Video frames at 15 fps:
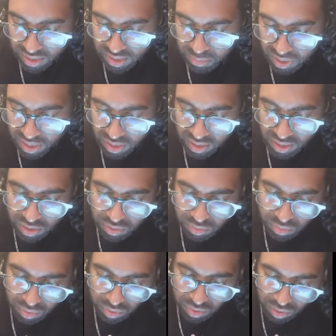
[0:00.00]
is making it
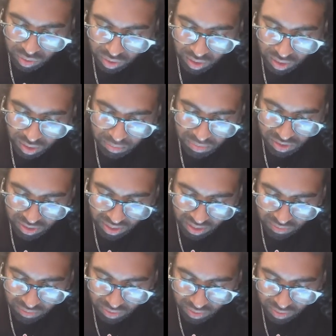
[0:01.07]
clump
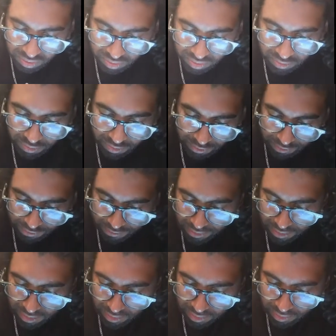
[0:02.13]
together.
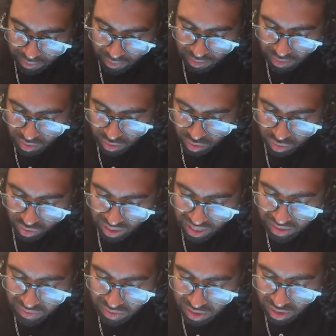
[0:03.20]
So
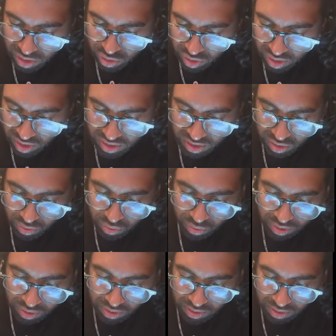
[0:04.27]
gravity drags it
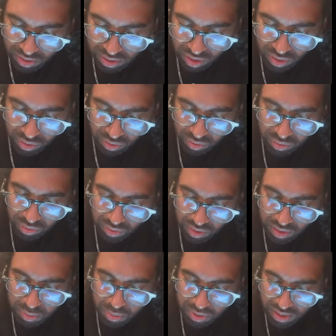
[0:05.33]
all in. So
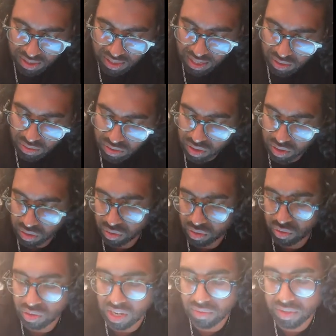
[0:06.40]
let's put that down. So
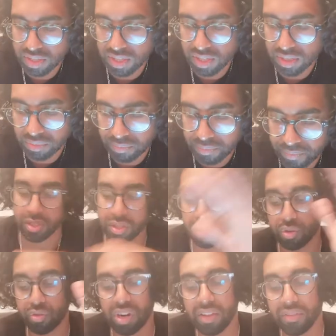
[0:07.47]
gravity.
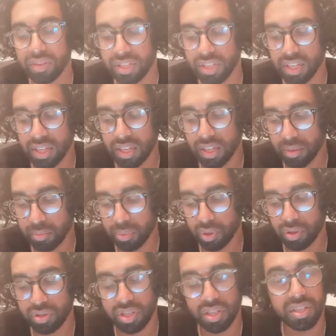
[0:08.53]
So gravity
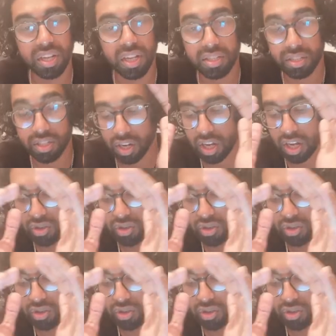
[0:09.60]
pulls the dust and